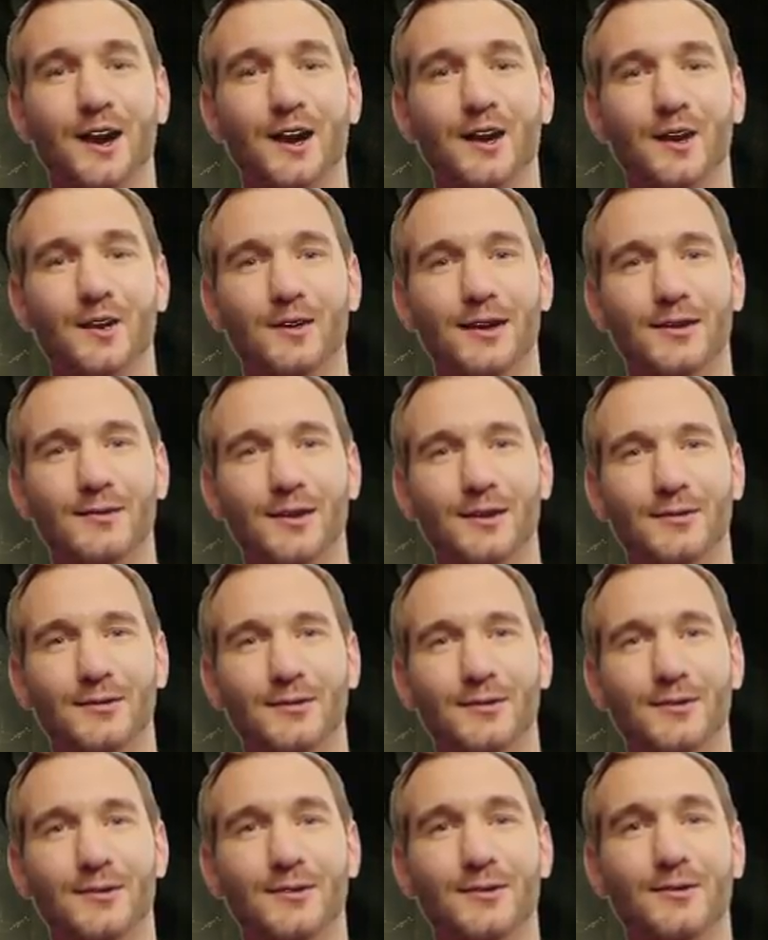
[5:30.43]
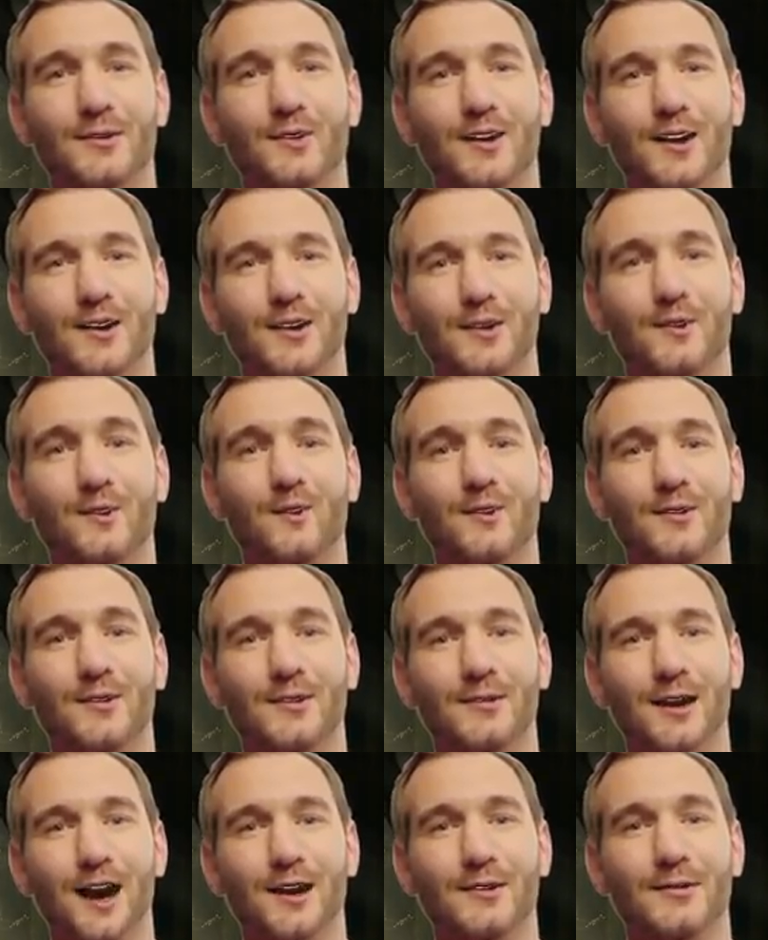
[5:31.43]
Also you shall
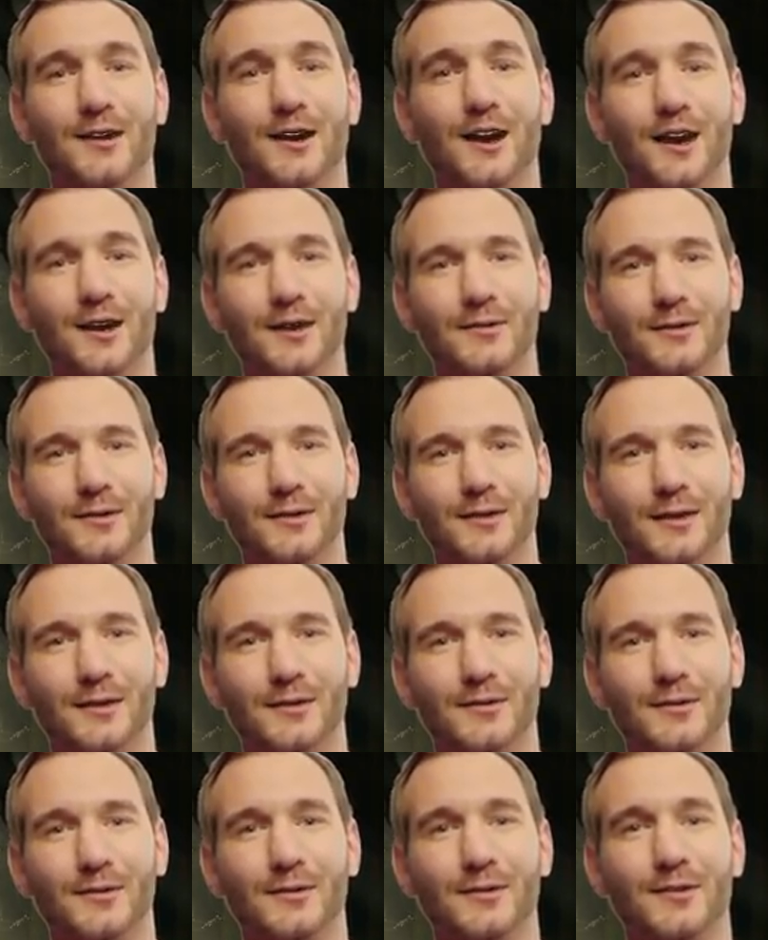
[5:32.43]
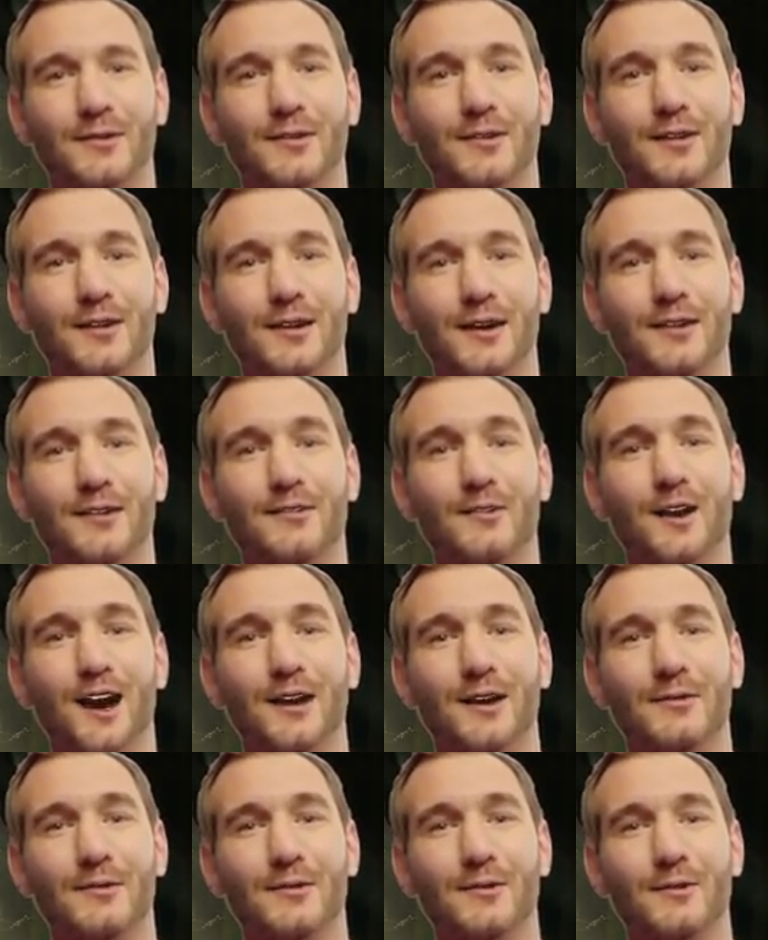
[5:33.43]
purify the altar when you make
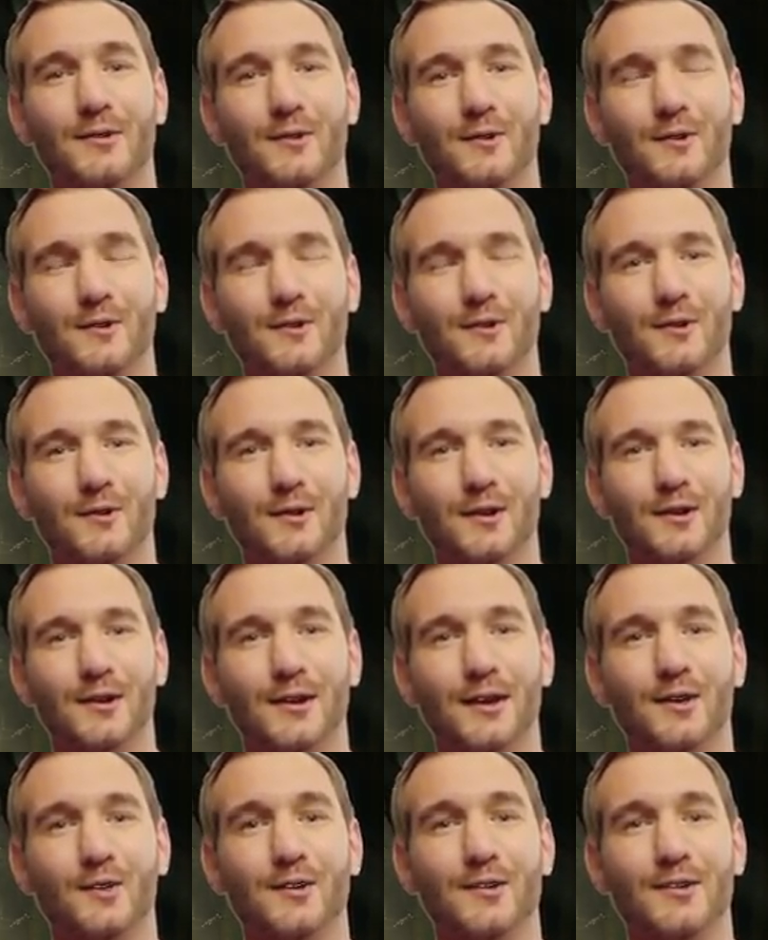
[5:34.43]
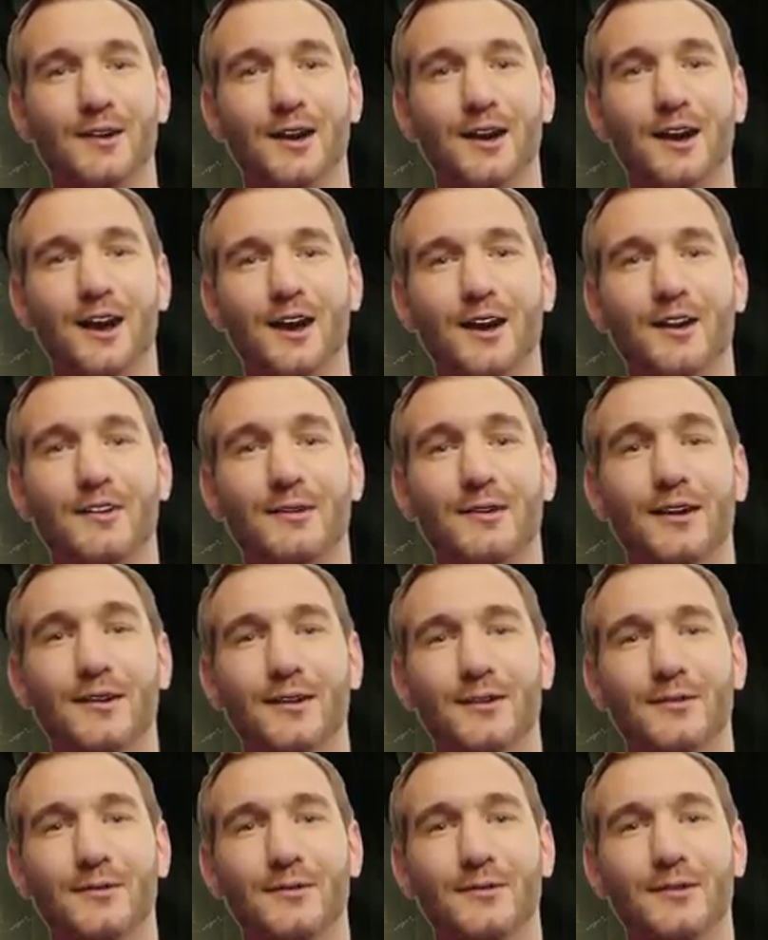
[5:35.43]
atonement for it, and shall anoint
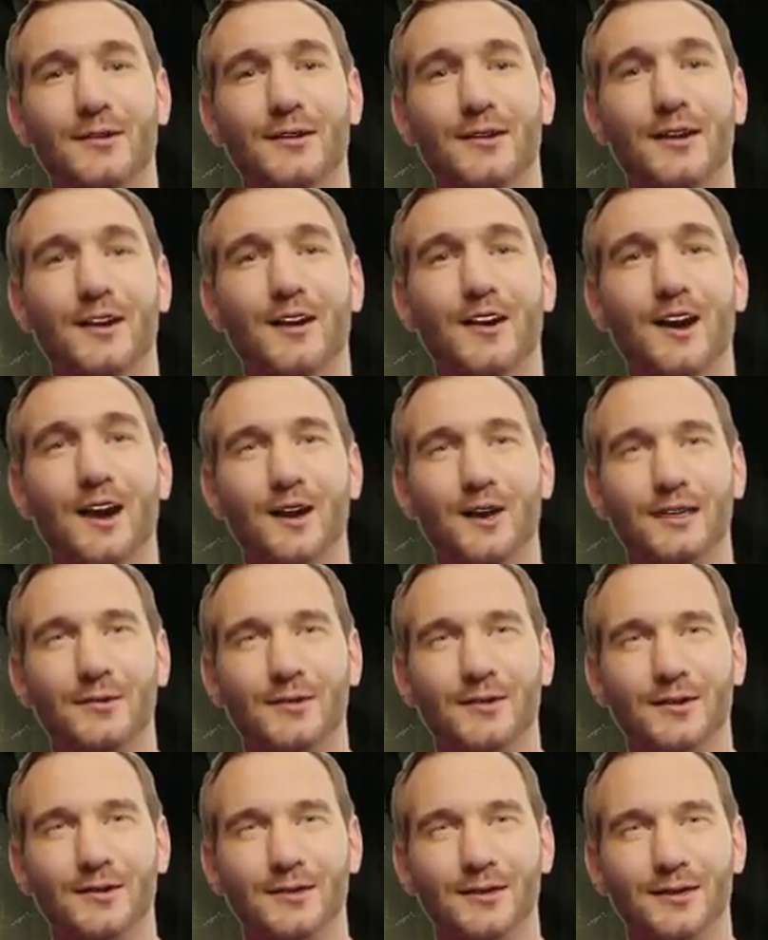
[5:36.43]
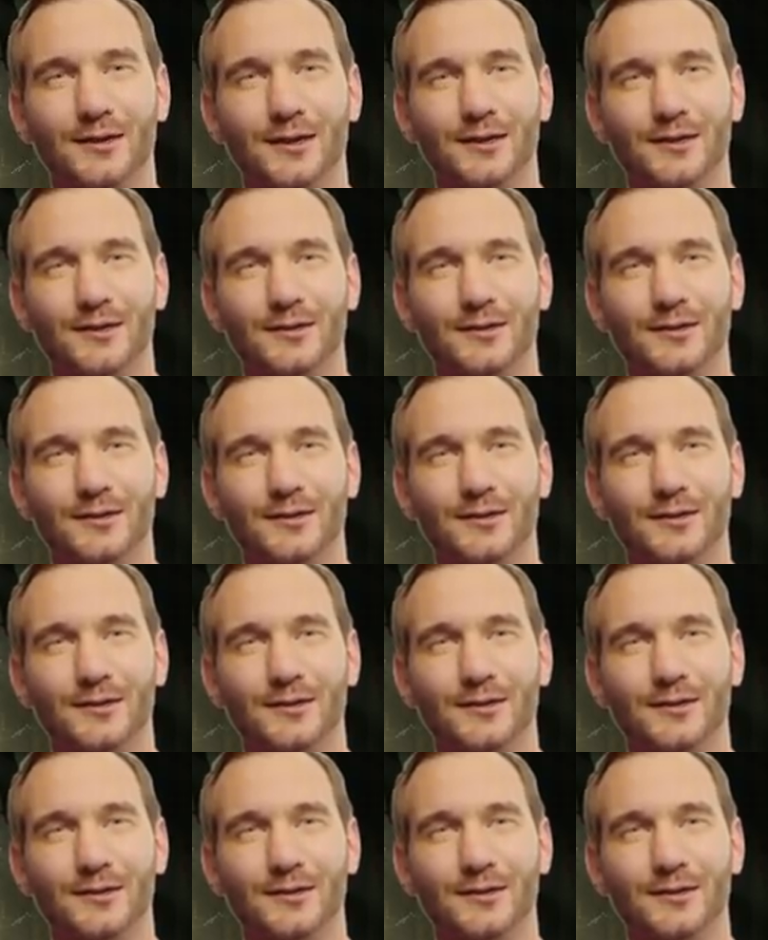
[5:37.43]
it to consecrate it.